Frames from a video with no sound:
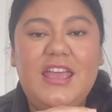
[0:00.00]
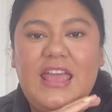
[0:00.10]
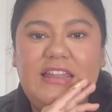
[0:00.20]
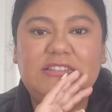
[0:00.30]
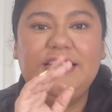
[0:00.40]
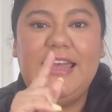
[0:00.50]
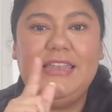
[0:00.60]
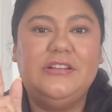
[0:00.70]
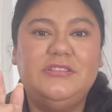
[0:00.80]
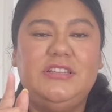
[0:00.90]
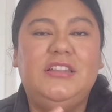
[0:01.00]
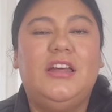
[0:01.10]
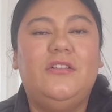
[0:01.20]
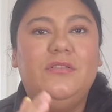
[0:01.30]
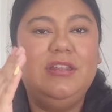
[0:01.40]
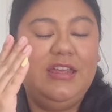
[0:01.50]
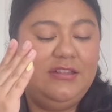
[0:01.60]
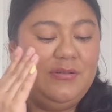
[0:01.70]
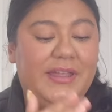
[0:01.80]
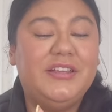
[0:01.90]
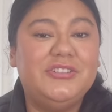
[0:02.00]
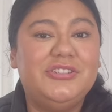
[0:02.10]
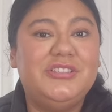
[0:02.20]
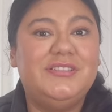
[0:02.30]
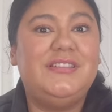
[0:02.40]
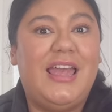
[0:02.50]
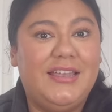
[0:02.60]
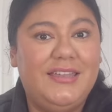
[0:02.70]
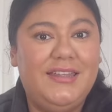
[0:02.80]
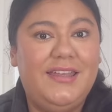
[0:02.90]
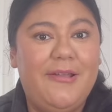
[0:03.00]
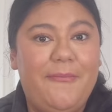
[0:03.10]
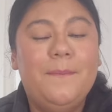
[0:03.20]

and it's NLT, not only do I understand it,